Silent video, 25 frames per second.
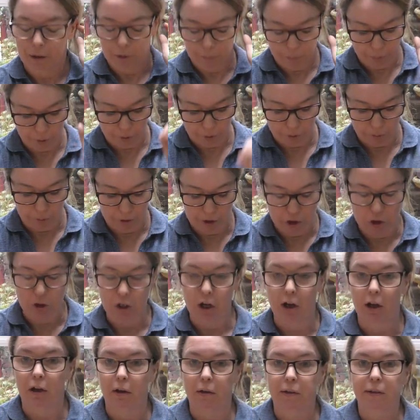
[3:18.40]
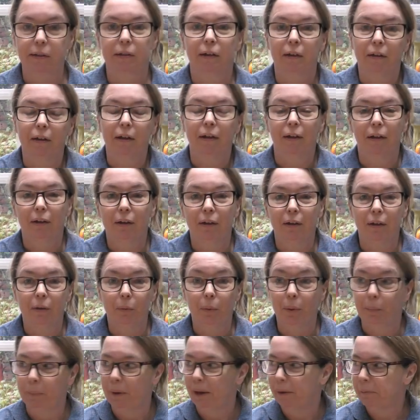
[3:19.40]
put them in jars,
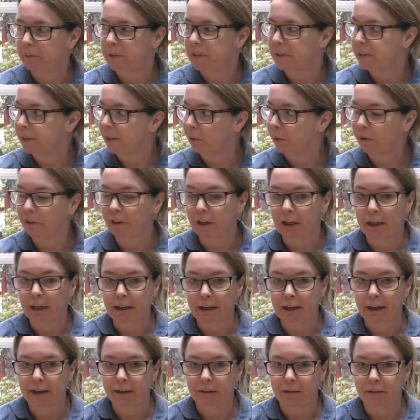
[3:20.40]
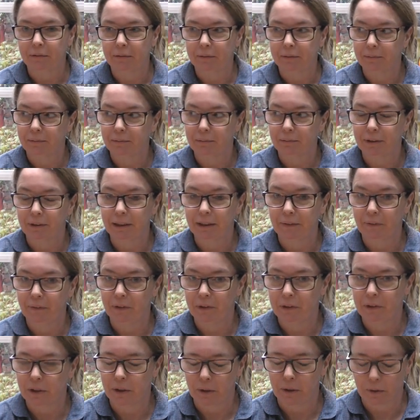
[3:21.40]
we'll be able to see what they're like in
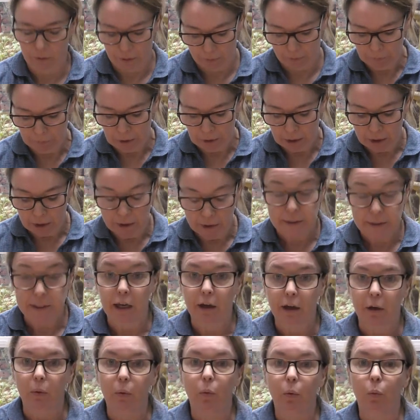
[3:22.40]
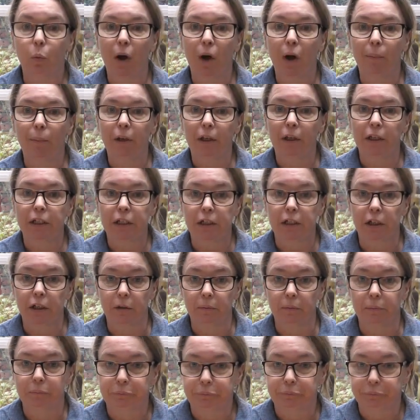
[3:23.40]
the dark. So what I'm going to
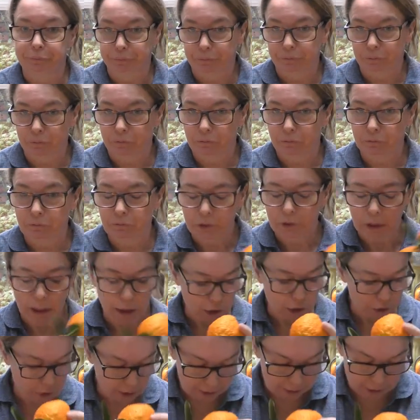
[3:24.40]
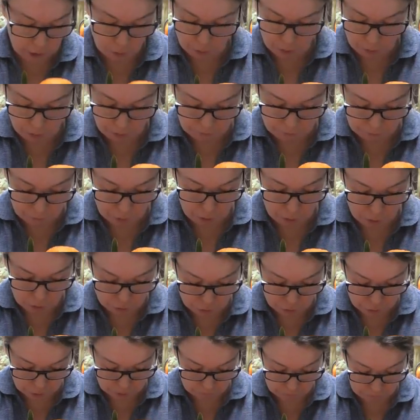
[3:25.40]
do, I'll tell you what I've
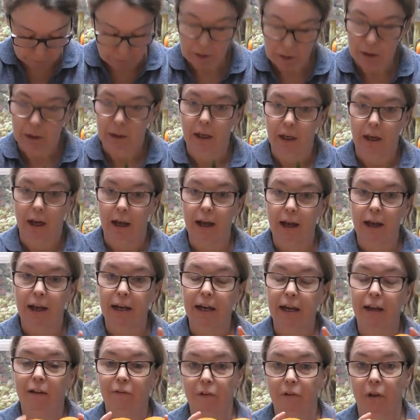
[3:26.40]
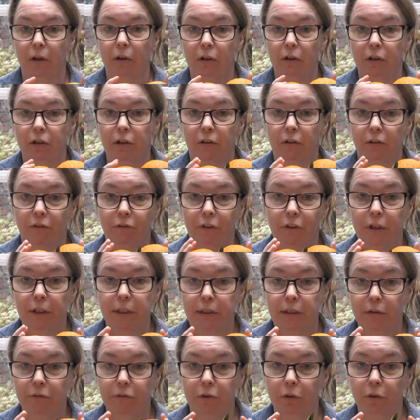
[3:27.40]
got. I have got,
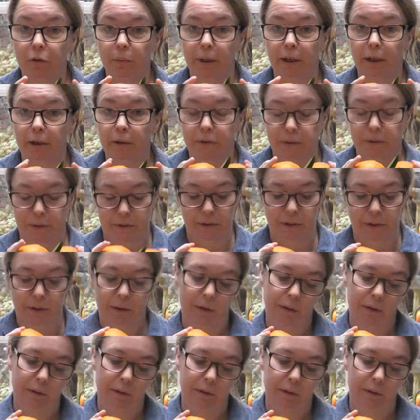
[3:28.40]
first and foremost,